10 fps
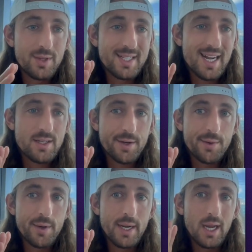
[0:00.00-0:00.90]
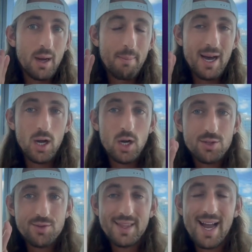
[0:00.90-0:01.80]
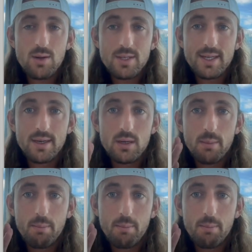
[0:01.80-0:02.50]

These guys are doing about 100,000